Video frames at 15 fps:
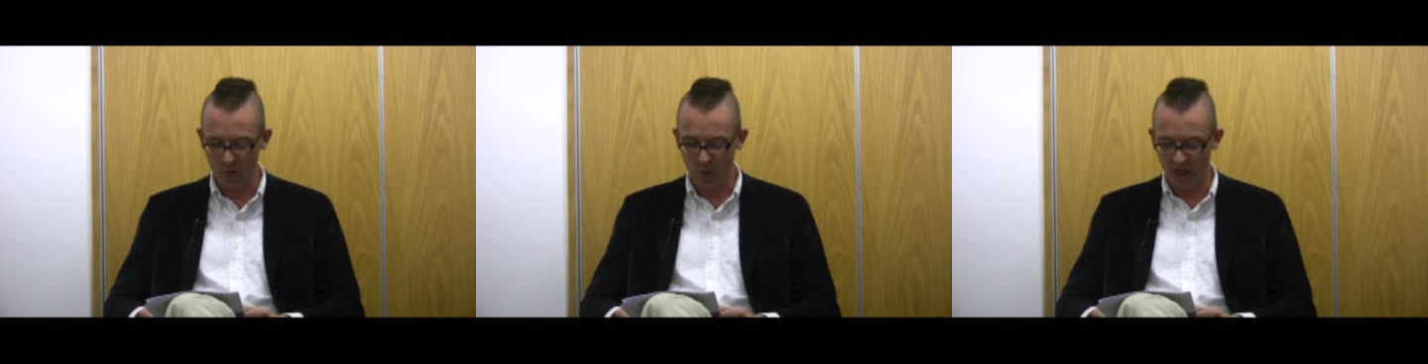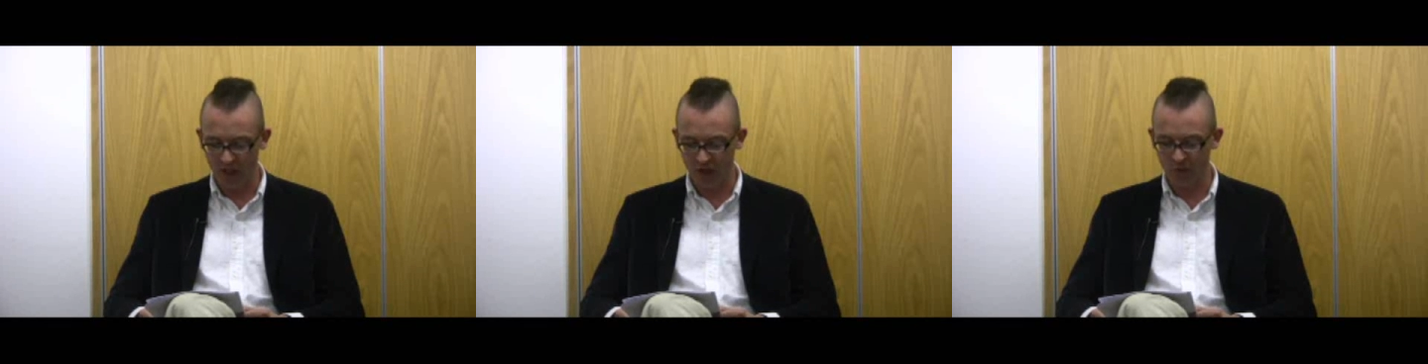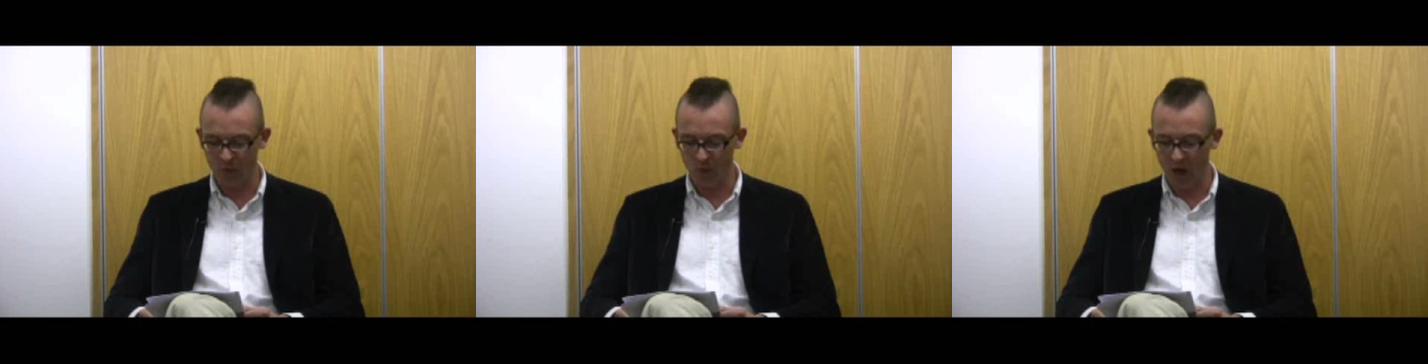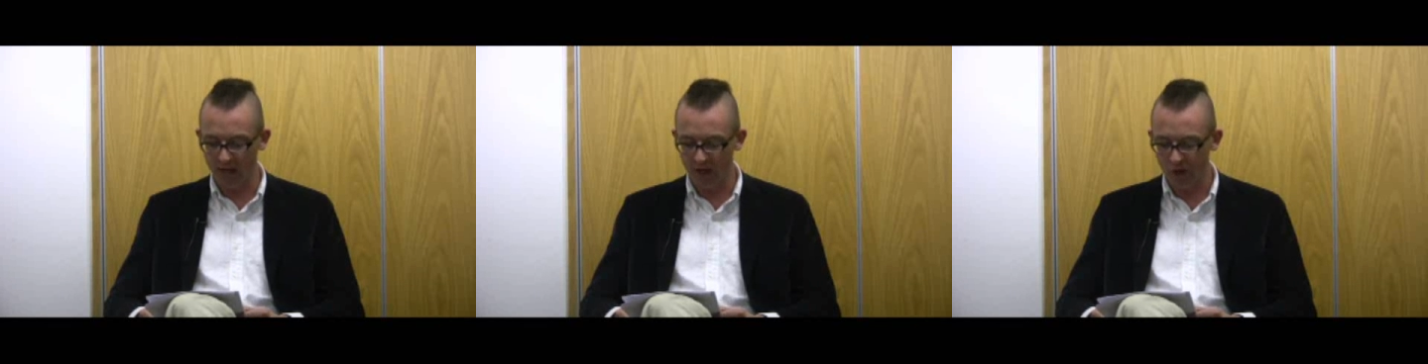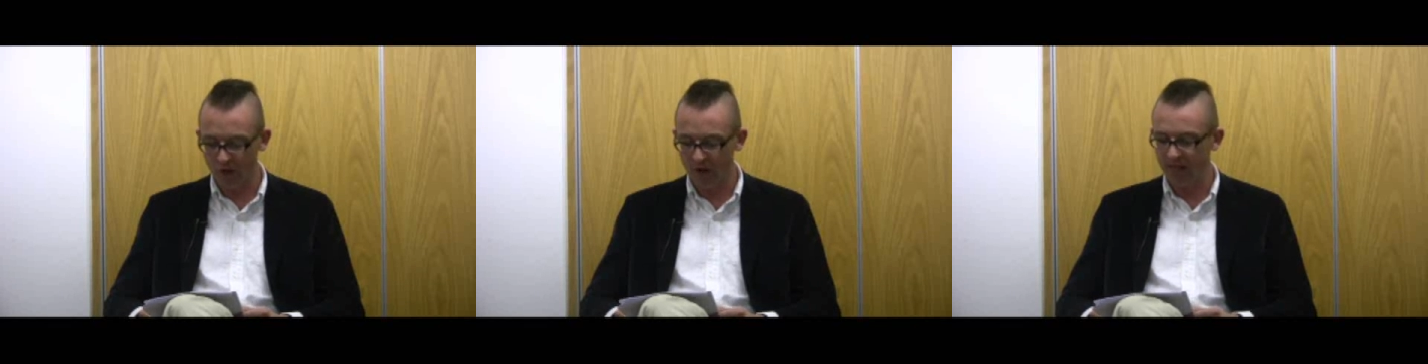which, while
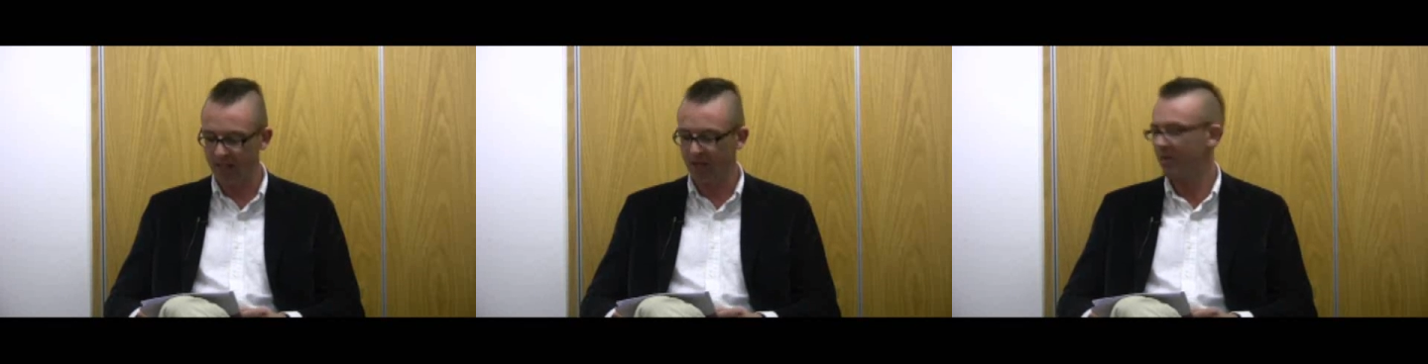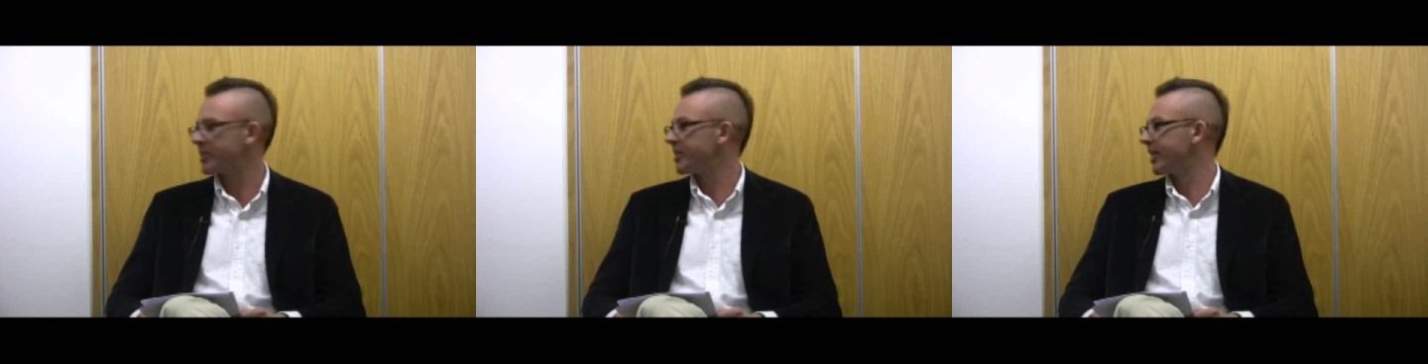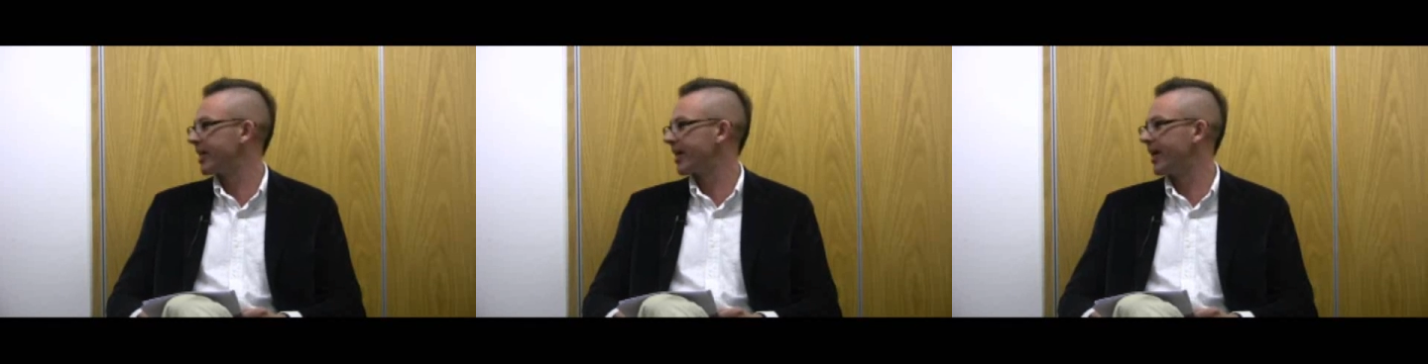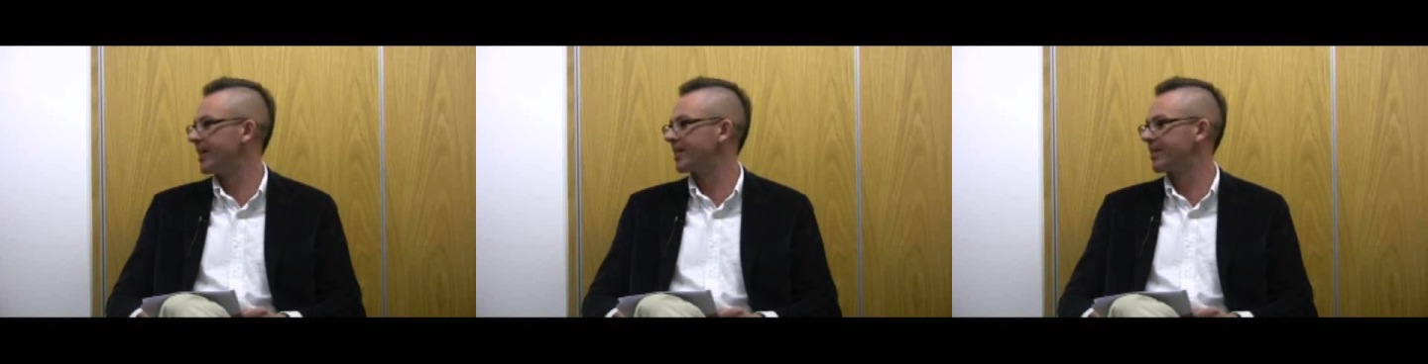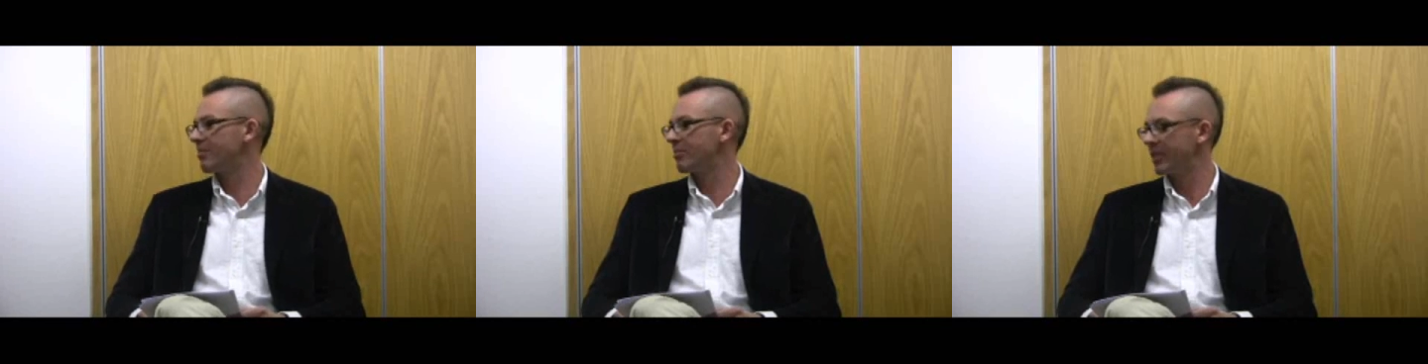it tries to
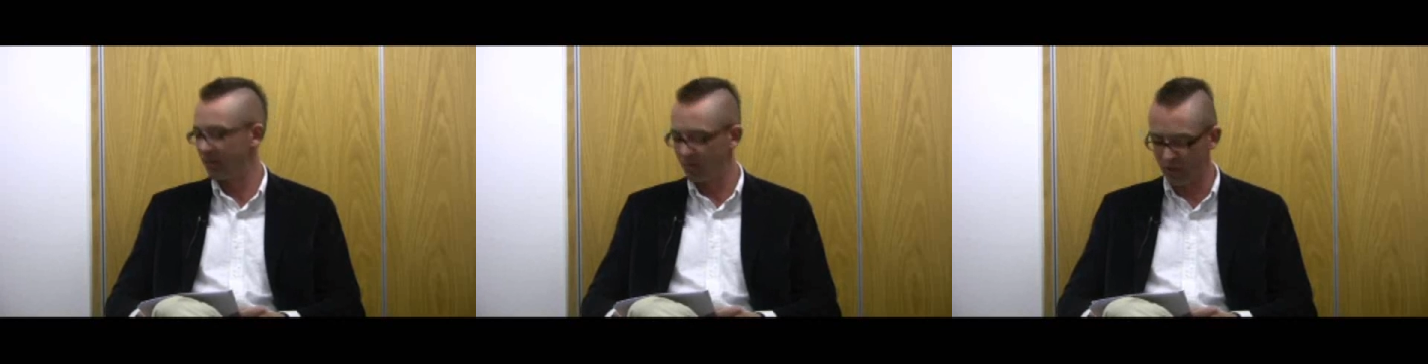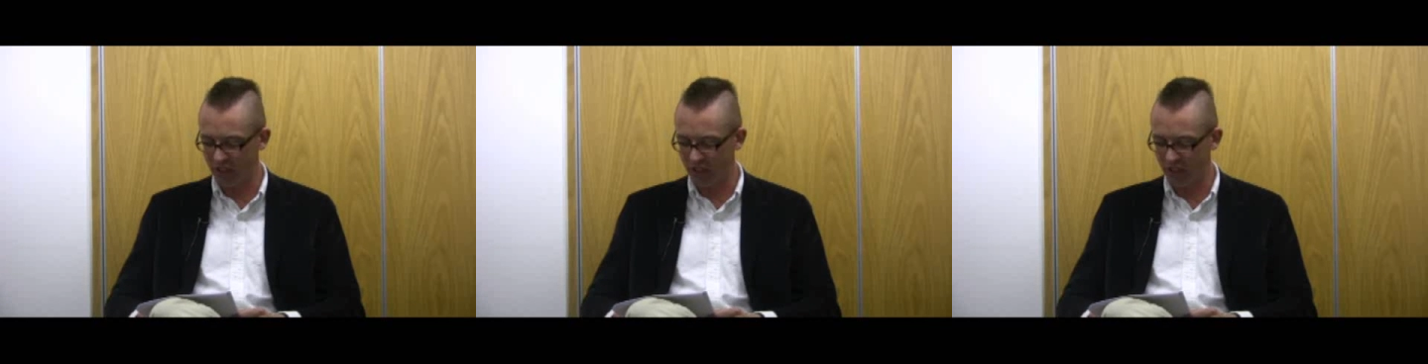articulate something